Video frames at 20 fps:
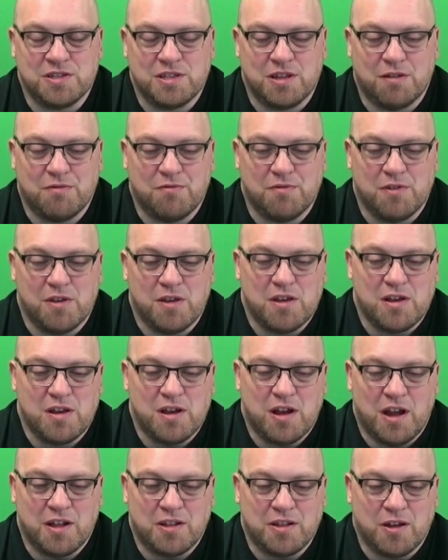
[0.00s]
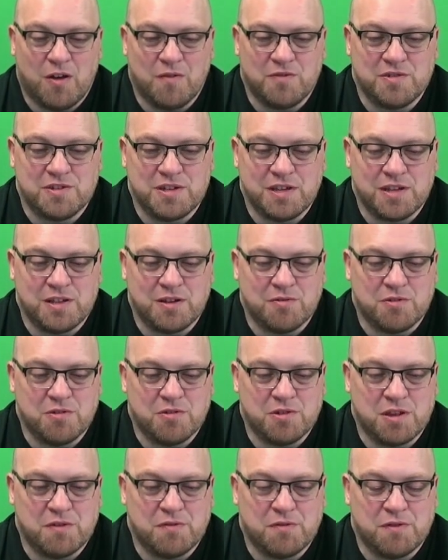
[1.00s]
stuff. I obviously don't
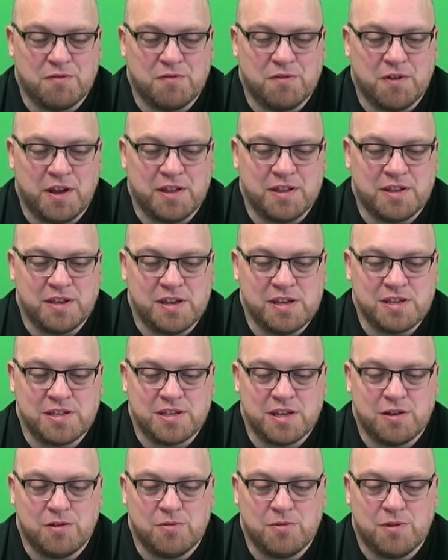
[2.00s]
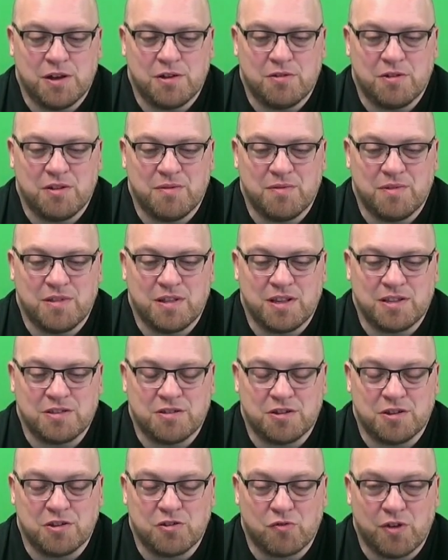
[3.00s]
use it for fine detail work, but it's
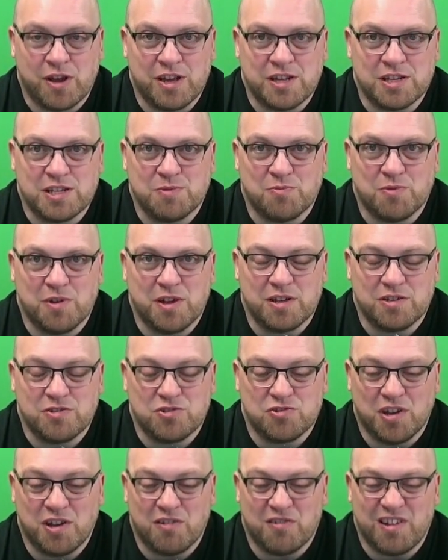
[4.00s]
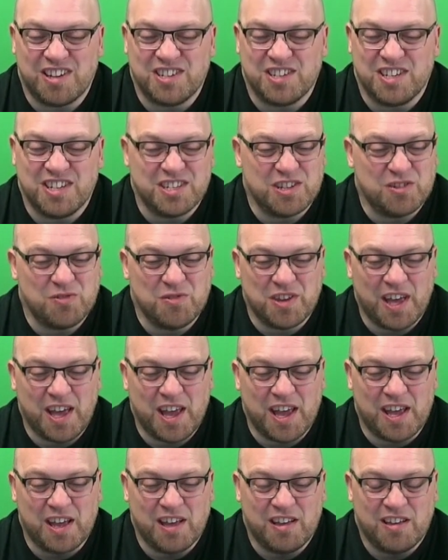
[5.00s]
got a great spring and trigger action is
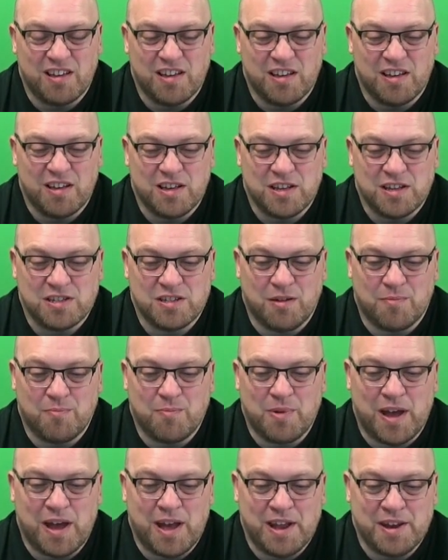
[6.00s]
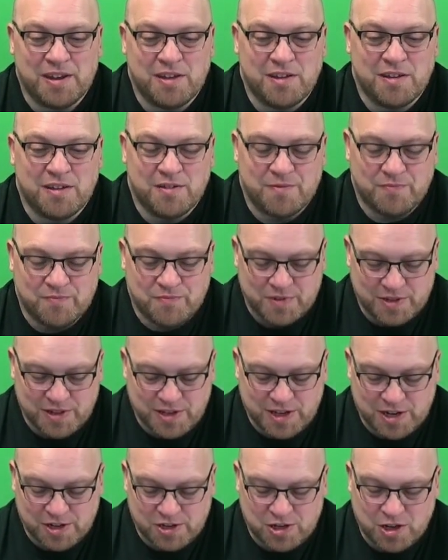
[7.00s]
okay. It's not bad, a
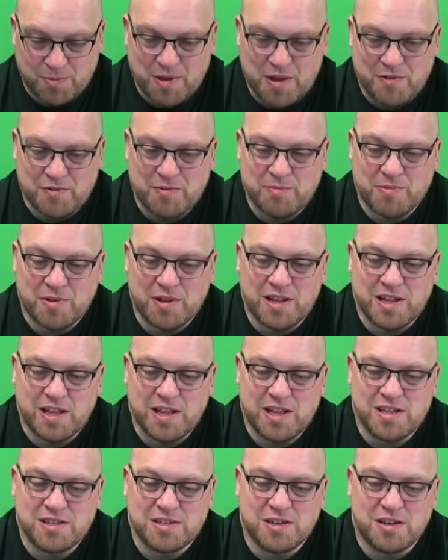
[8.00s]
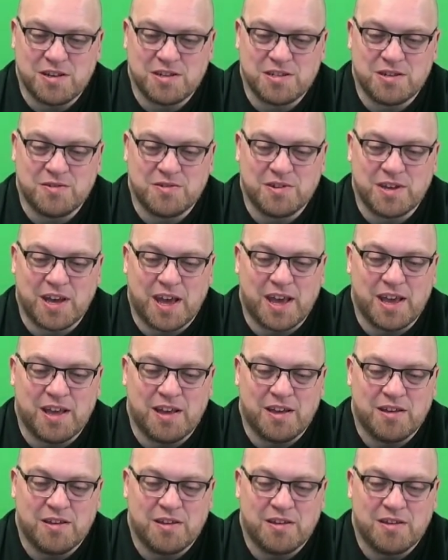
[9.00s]
little top heavy, but it's okay.
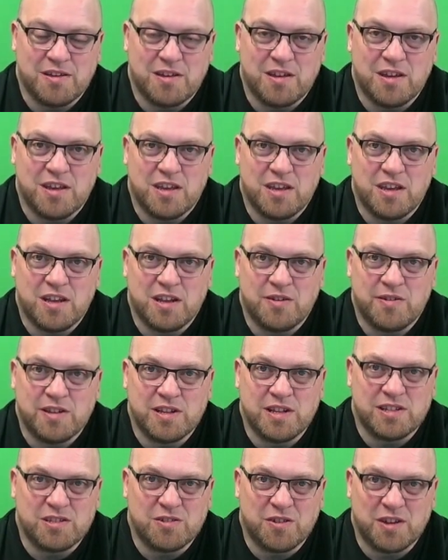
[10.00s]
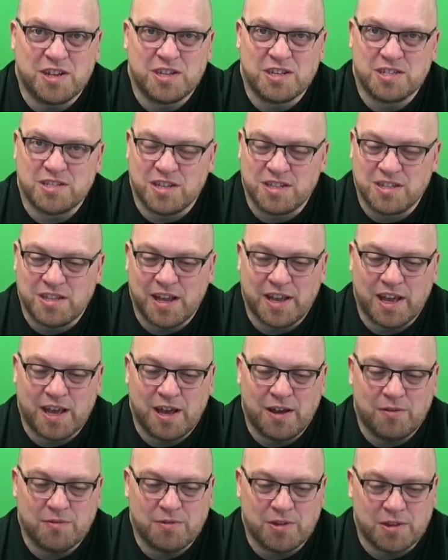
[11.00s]
You know, it's okay just to dig
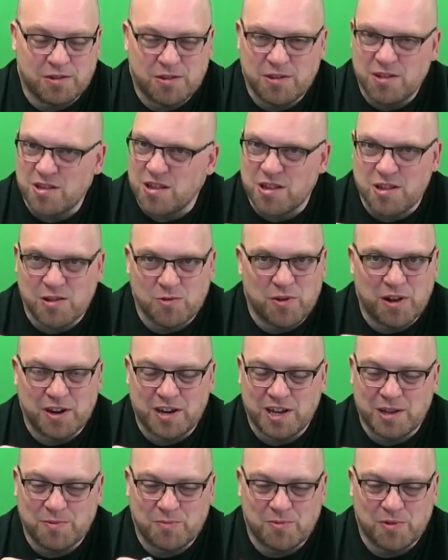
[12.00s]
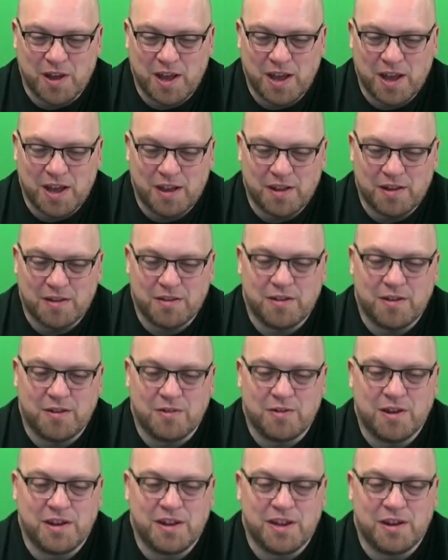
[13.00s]
out, just quickly spray and, you
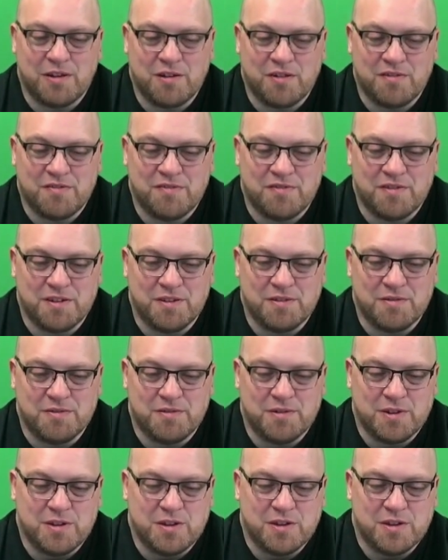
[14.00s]
know, clean off and